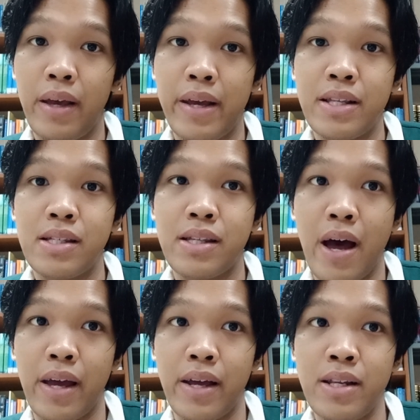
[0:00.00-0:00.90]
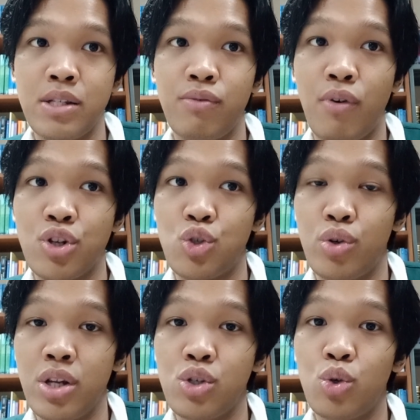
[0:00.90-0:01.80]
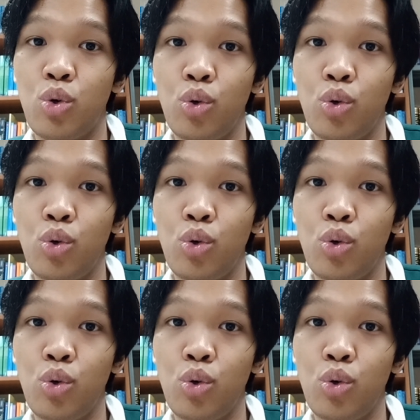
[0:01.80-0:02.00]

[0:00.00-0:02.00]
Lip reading: in science for students